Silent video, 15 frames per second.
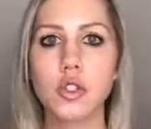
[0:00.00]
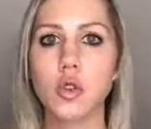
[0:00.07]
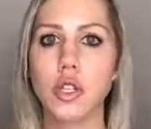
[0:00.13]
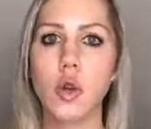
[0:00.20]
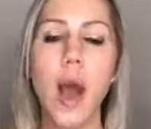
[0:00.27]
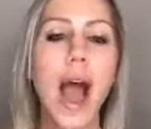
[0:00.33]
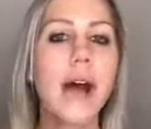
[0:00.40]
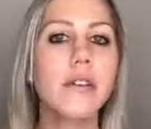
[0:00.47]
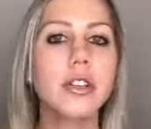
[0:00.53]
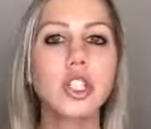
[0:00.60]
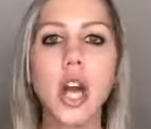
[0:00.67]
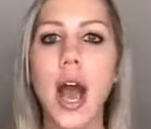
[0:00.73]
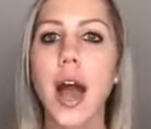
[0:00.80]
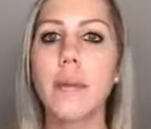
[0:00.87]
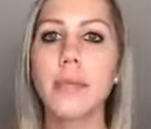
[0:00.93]
or you have a
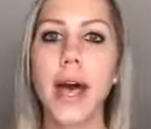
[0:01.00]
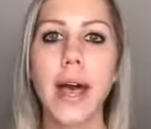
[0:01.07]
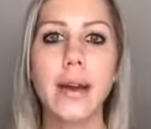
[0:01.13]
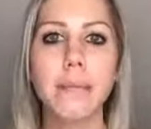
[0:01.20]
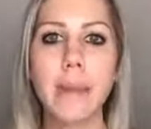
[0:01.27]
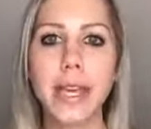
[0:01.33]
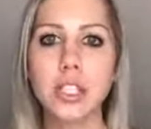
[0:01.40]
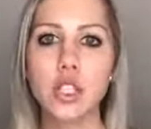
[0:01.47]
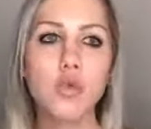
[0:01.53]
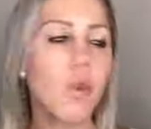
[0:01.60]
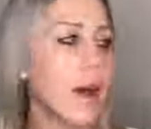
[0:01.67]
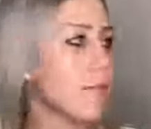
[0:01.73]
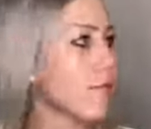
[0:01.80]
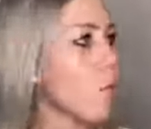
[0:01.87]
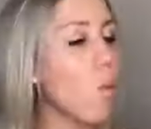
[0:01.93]
job that makes you
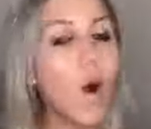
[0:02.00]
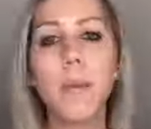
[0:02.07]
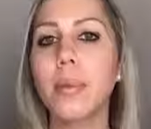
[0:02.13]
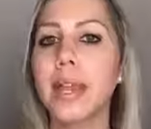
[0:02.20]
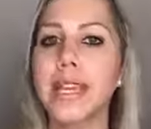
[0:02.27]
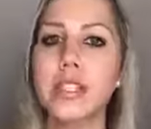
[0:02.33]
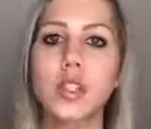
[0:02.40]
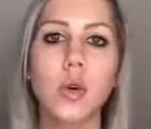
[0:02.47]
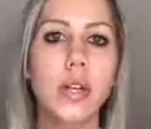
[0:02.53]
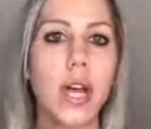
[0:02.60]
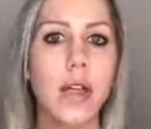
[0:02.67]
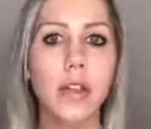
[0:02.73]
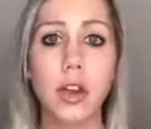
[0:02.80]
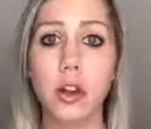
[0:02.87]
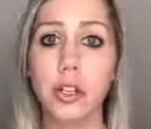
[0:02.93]
run from one place to
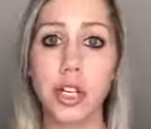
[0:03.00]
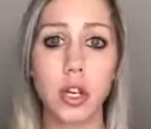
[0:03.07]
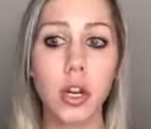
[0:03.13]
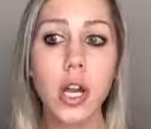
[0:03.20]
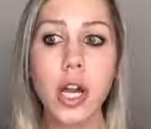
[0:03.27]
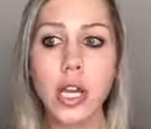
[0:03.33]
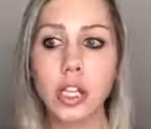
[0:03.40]
another, or you're,